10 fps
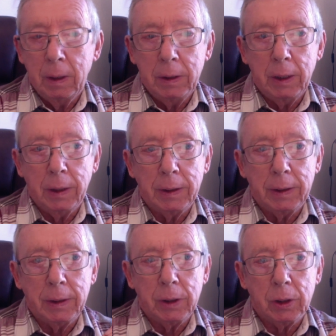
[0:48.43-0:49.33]

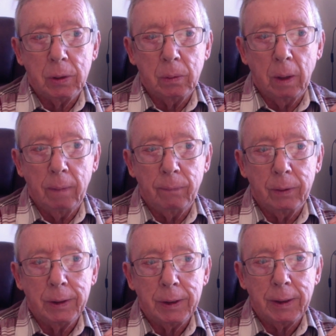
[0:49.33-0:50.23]
Genesis 2 and
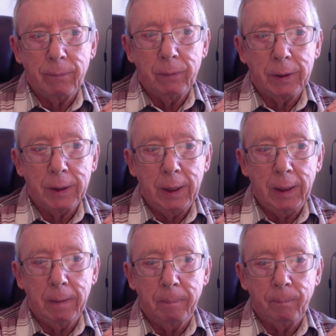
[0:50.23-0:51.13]
verse
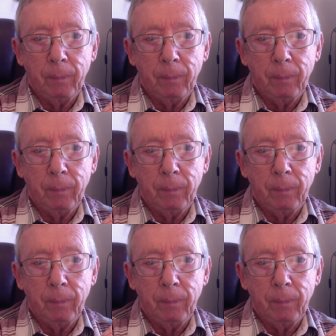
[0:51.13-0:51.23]
17.